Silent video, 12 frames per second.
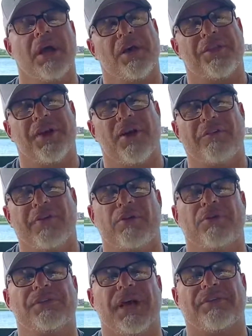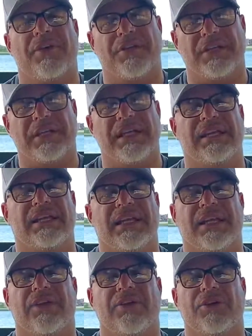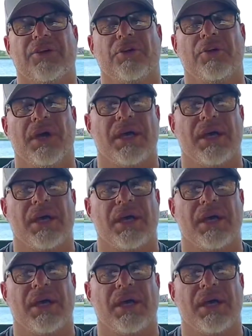There are viewers out there that need to hear you,